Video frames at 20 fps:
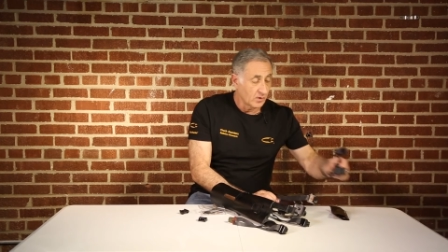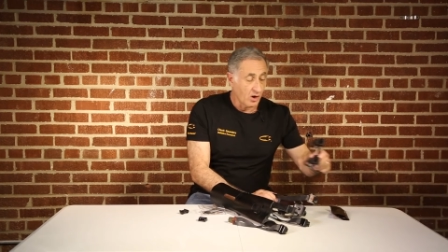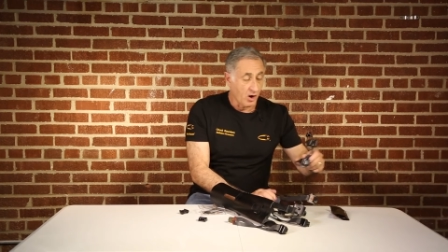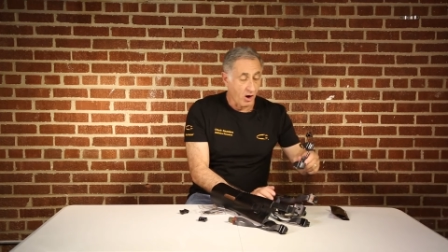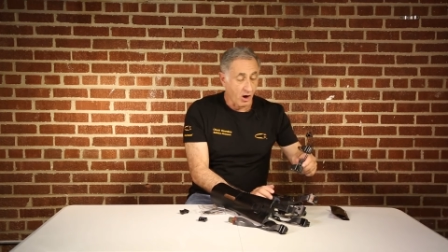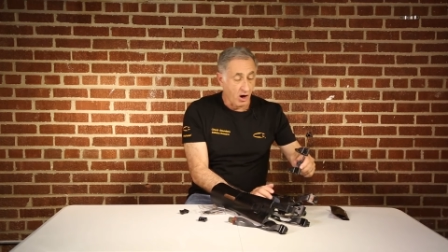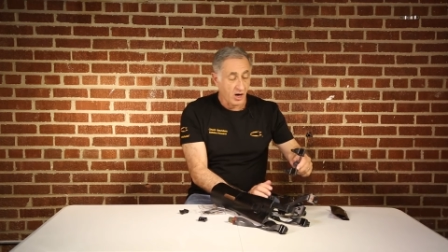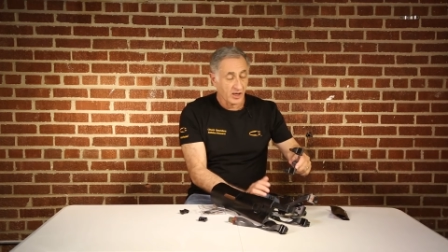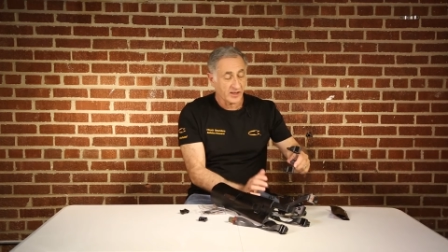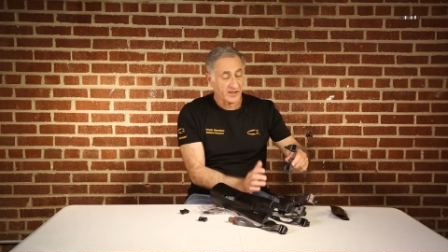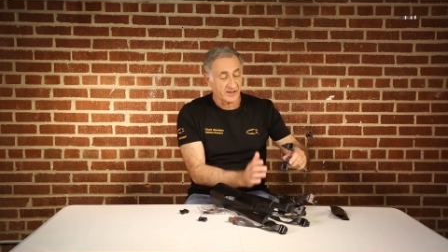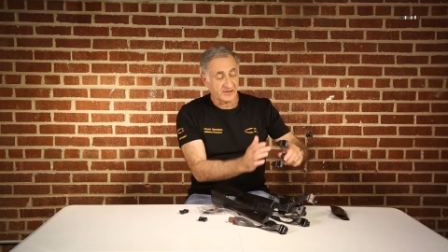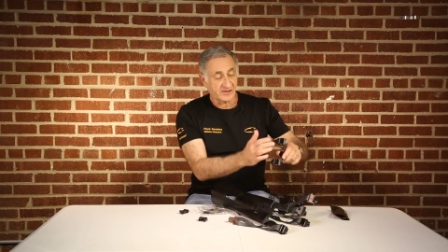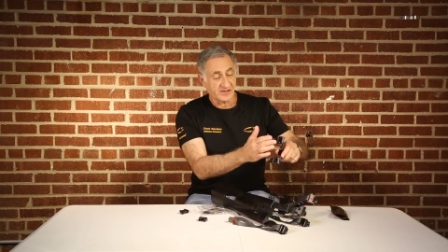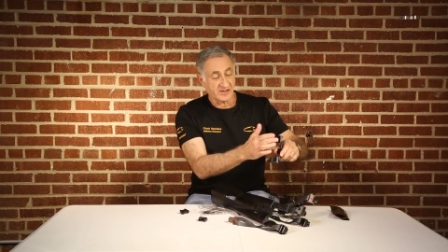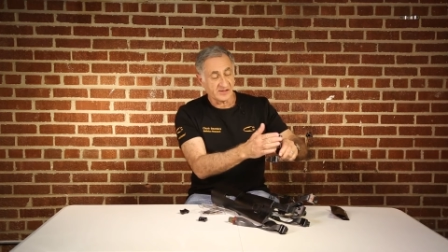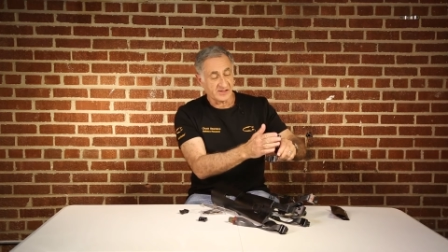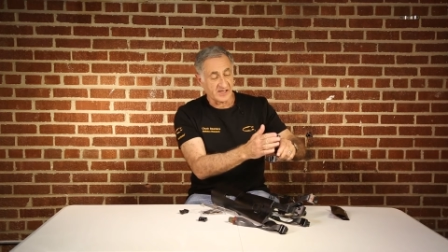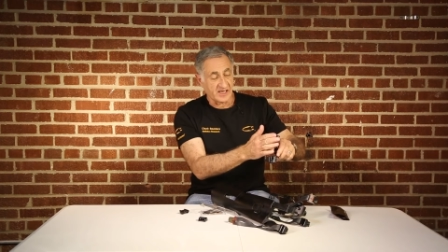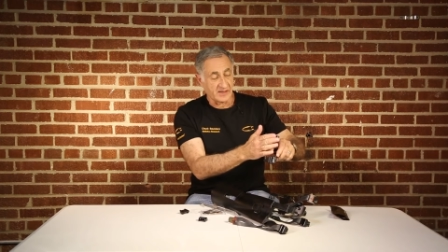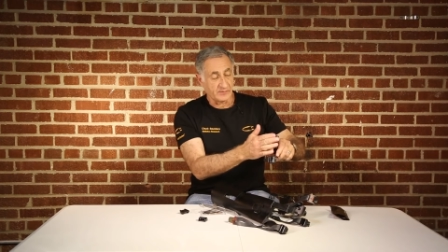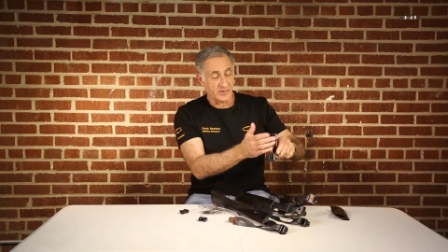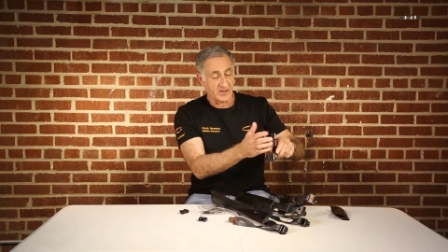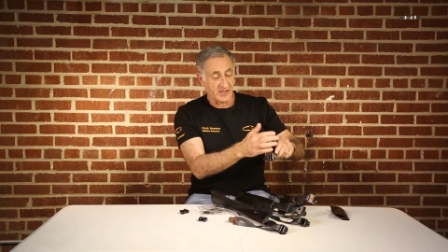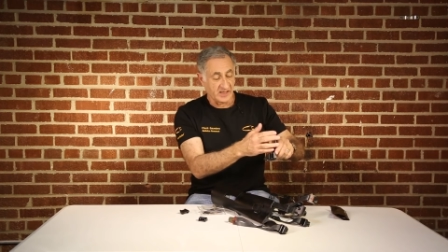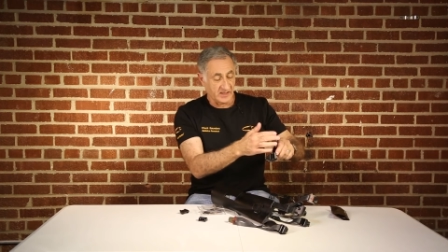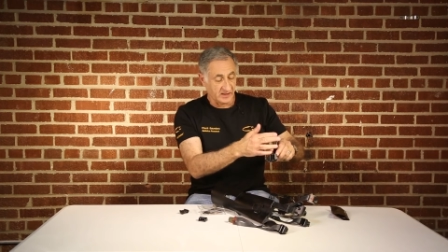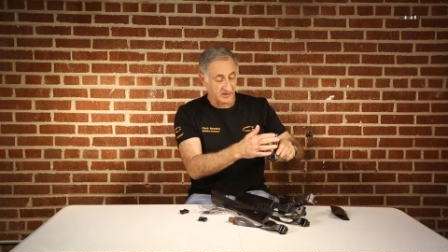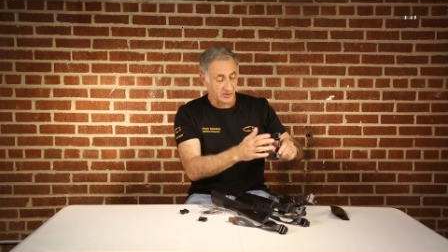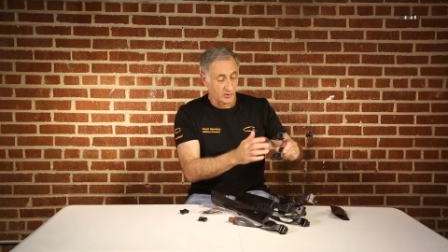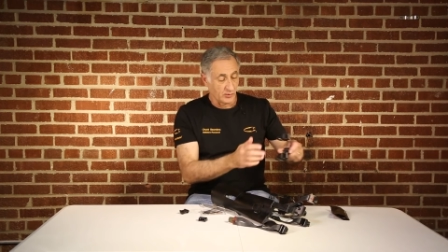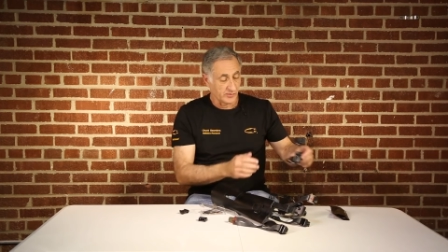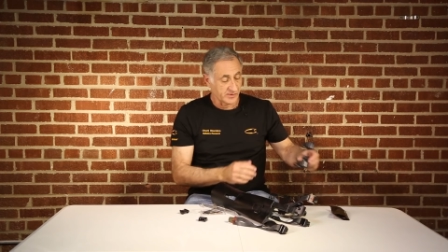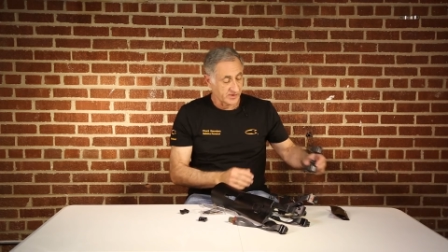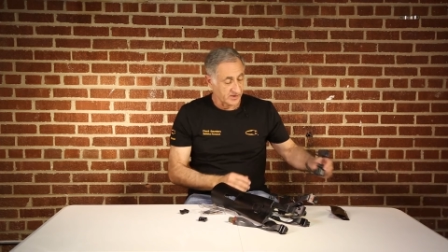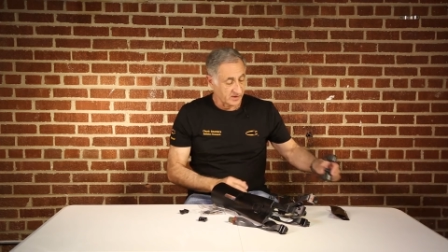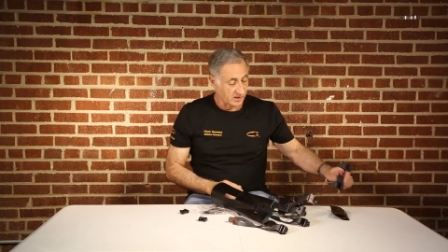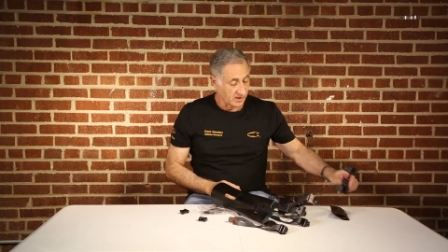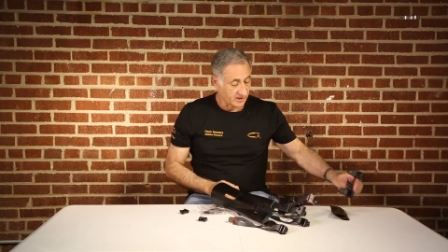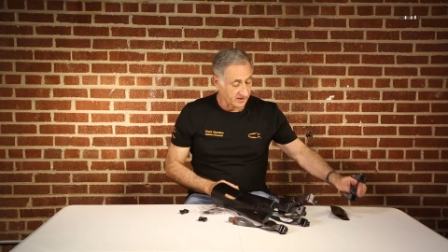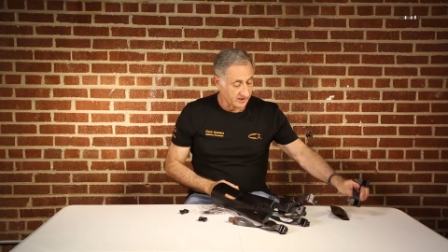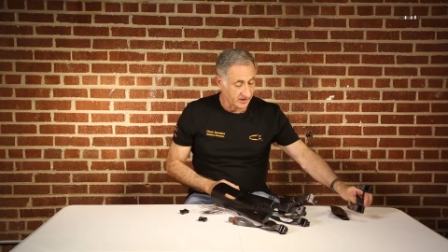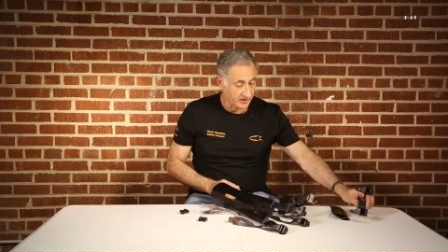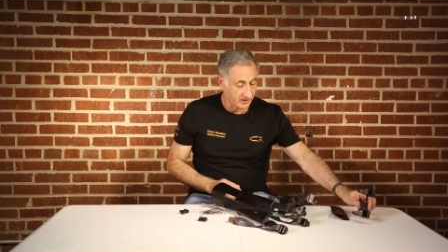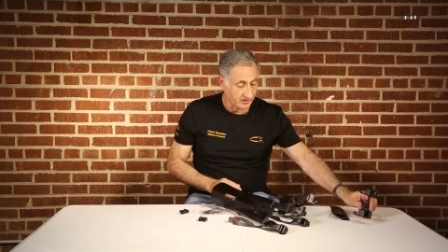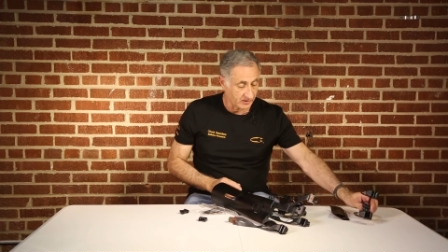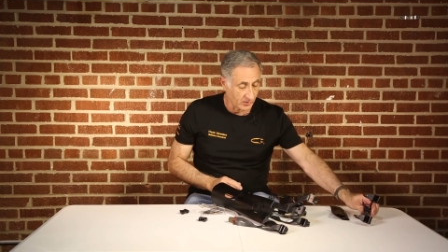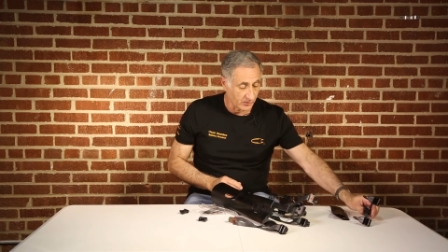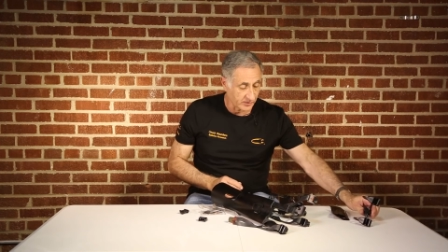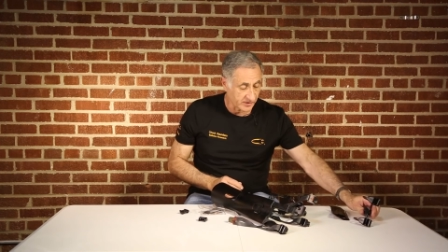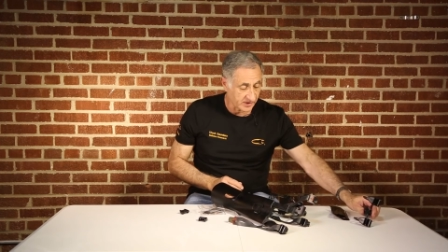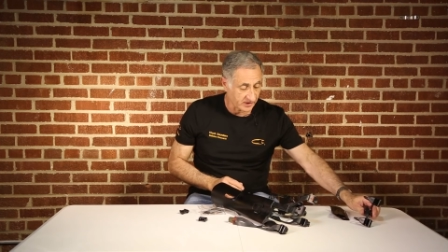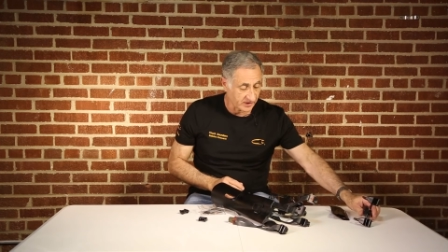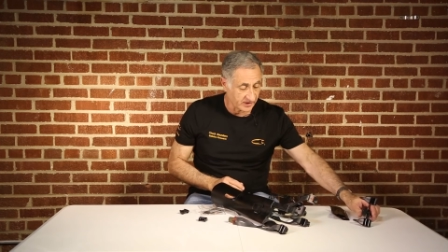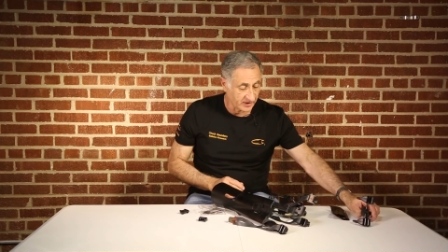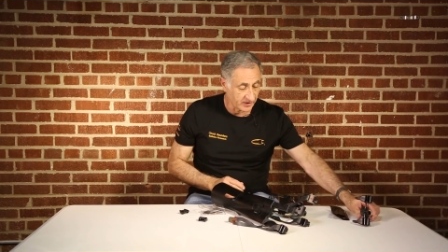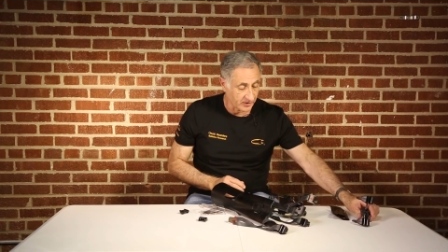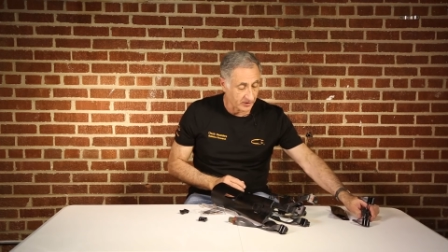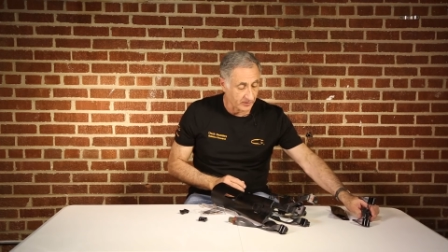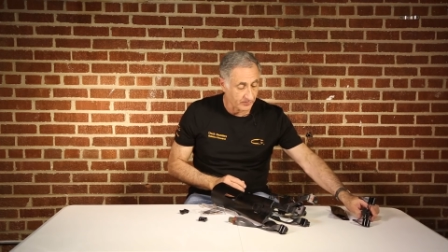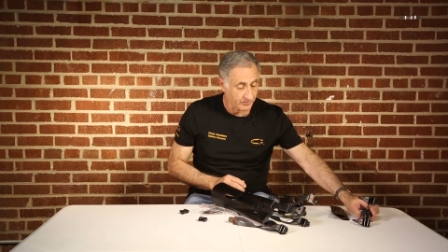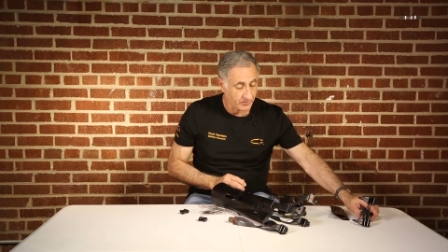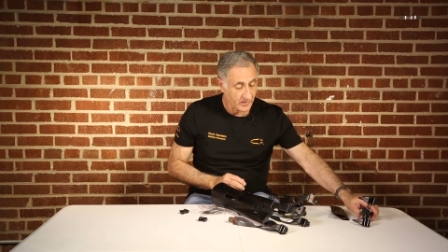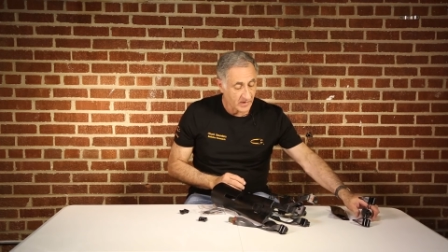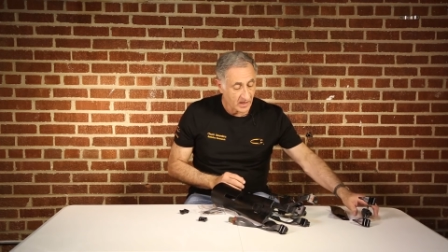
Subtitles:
Hawk, it's the same thing. It goes in here.